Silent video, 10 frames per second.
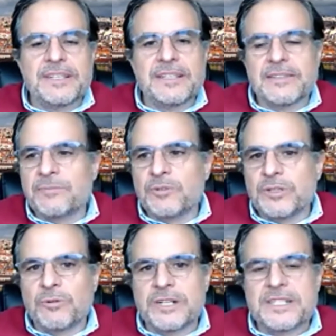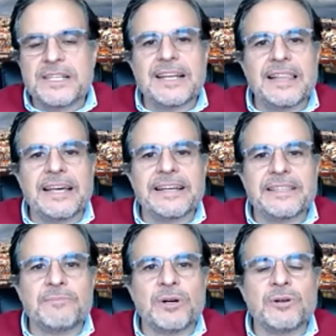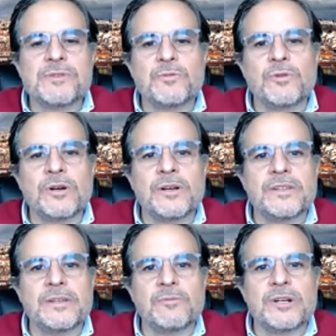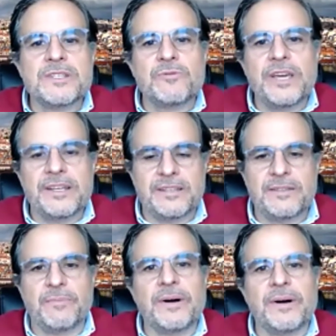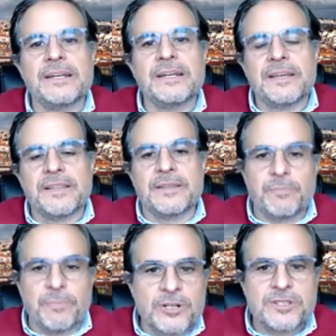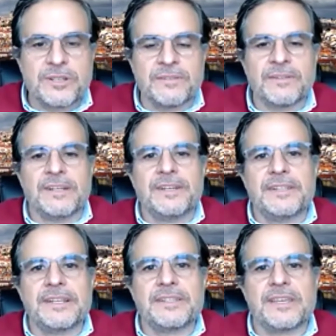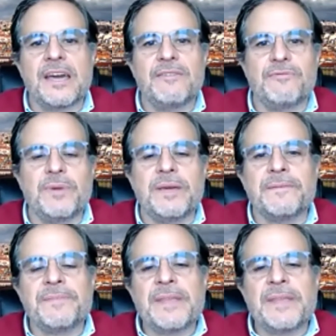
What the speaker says: the ones that I liked the most were the ones created by the person that gave me.